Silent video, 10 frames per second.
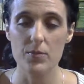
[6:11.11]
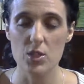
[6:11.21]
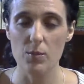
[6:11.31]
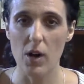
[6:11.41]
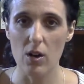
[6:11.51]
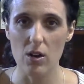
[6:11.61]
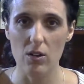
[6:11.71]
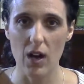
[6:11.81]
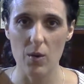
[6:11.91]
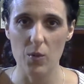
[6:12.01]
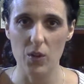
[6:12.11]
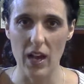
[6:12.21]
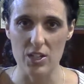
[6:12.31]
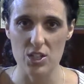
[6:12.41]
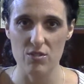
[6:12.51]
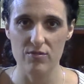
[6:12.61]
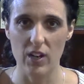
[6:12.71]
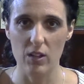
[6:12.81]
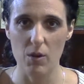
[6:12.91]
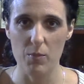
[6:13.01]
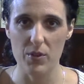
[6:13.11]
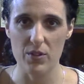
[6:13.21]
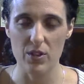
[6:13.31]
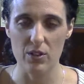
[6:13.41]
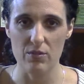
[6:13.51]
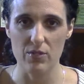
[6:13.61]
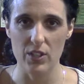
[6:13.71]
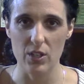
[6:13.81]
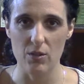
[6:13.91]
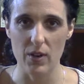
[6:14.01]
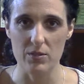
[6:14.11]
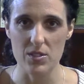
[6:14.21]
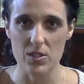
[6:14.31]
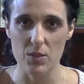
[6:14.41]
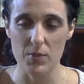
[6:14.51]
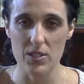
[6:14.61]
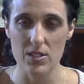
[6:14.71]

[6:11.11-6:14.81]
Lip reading: tomorrow I will actually follow up with another video around sleep because